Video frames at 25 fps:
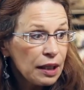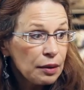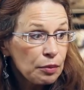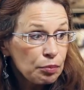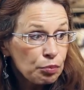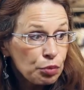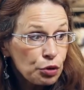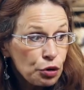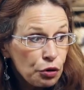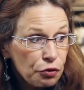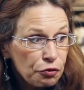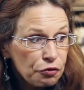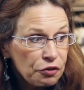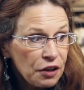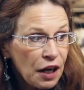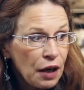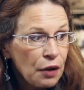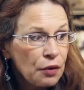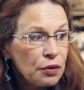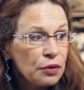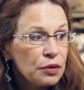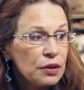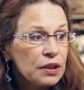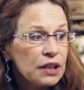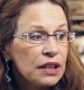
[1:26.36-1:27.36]

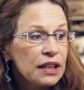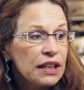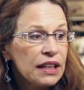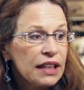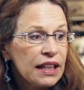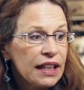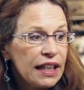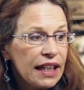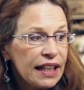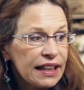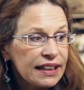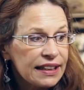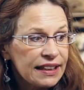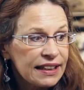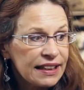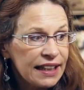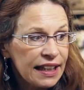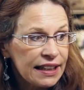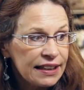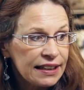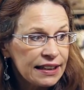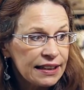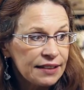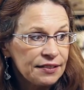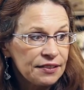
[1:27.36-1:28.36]
profound,
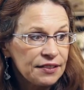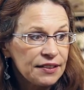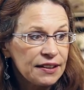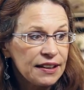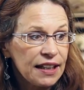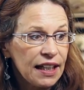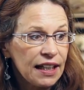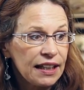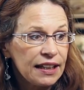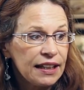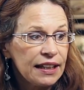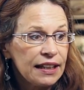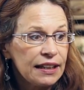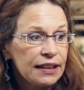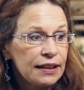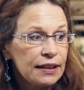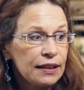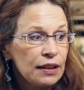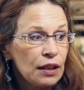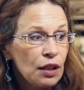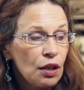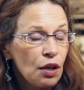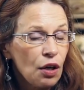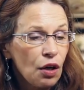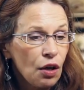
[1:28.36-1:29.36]
extensive studies
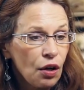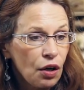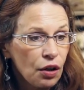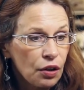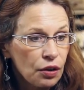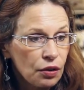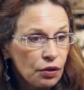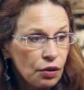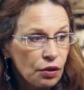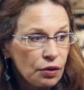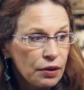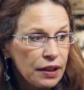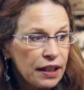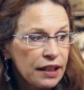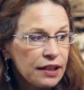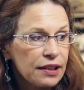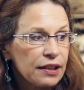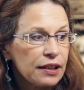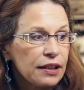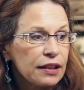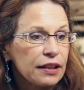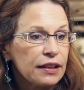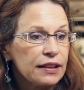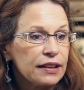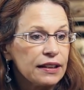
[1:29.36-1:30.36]
on Oriental
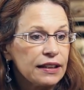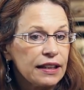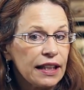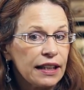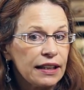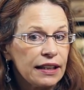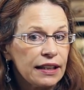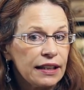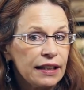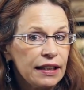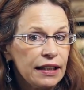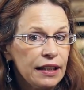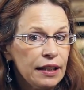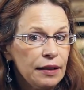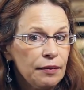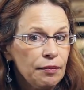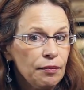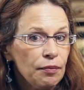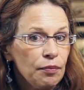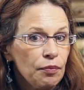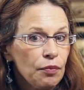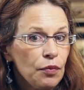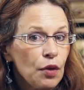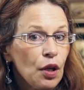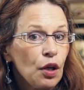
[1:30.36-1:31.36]
Christianity.
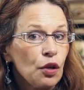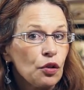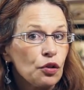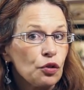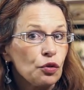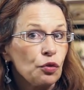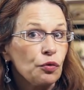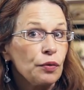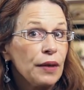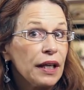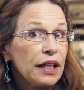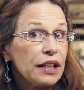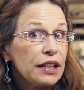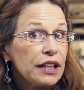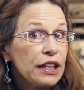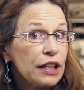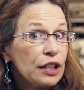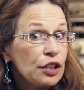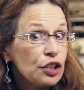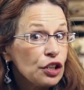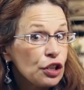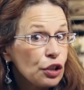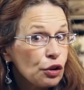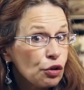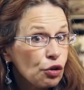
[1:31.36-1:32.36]
So we are
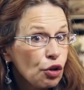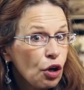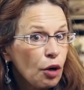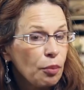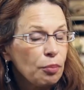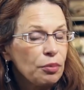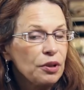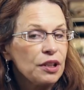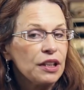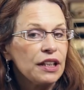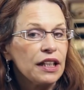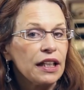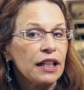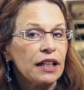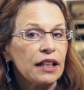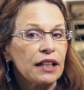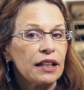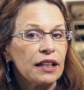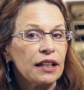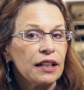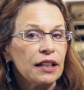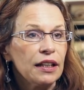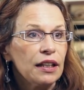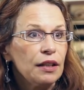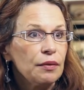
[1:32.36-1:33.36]
teaching
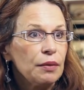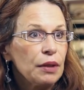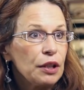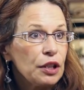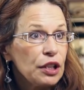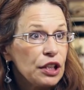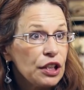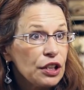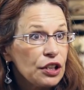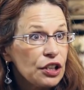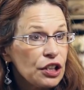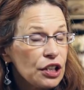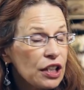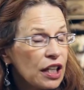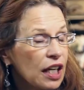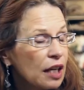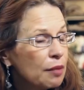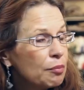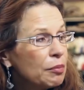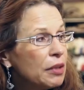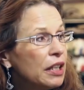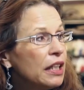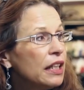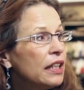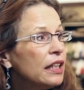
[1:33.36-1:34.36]
Coptic, we're teaching
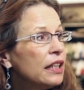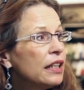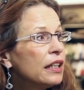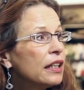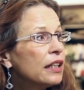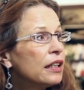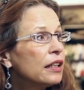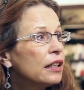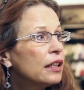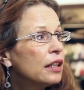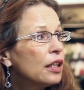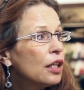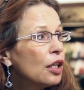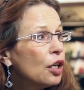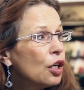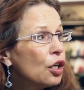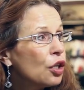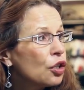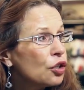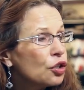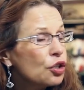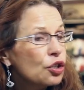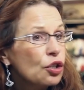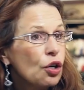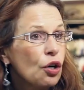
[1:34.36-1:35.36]
Armenian,
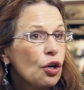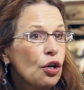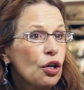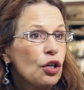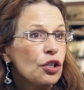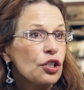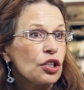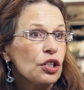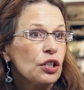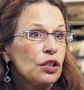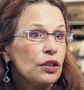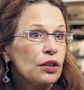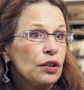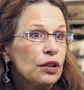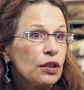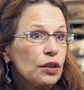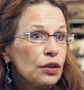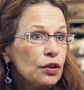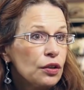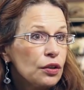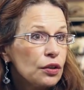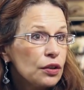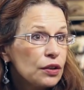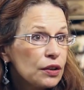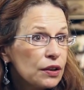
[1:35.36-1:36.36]
Georgian,
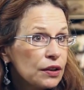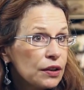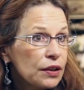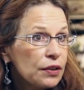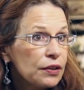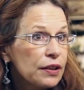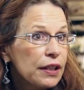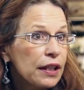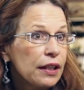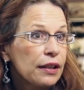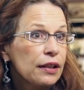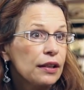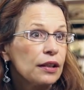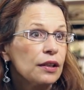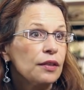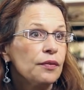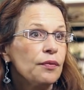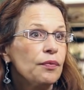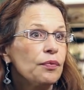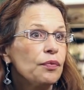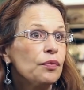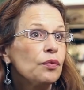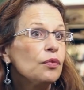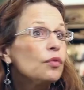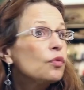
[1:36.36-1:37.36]
Syriac,
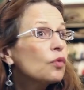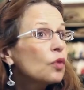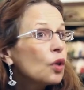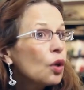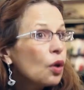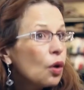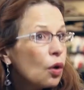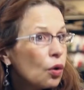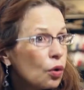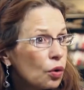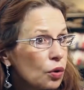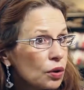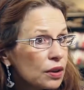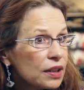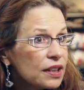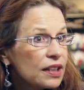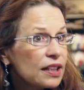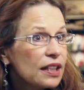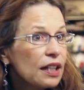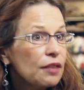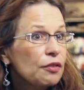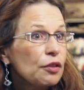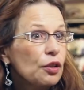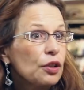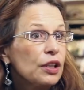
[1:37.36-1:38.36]
Old
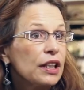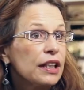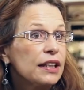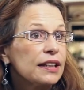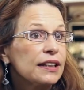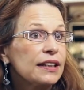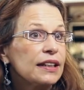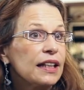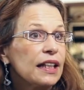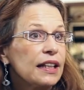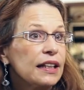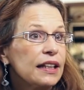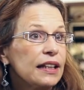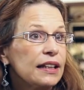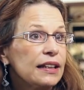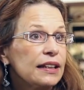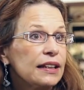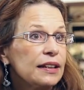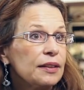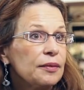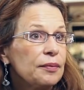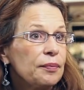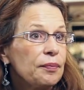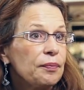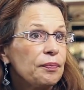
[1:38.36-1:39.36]
Slavonic
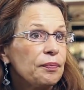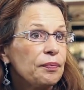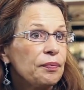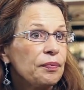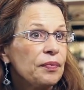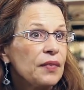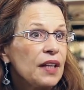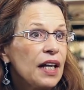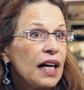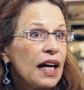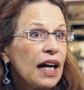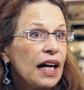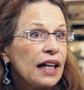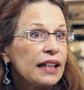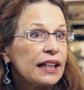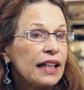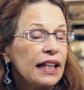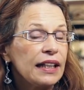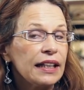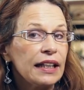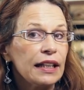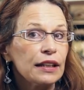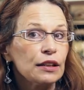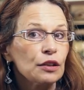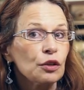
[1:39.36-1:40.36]
studies,
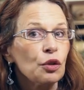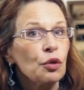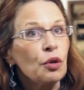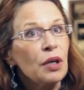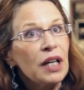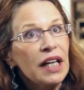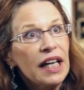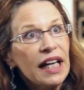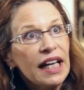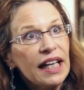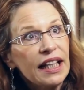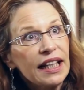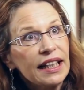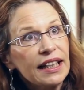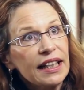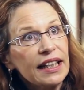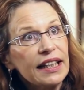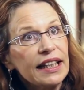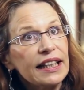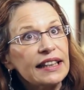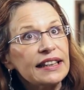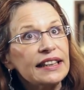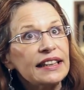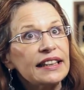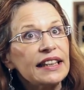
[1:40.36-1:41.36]
Adania. So
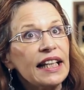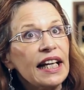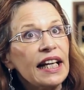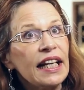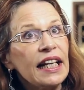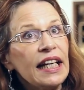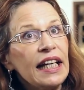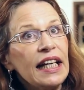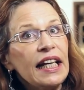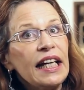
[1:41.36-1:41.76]
let's say,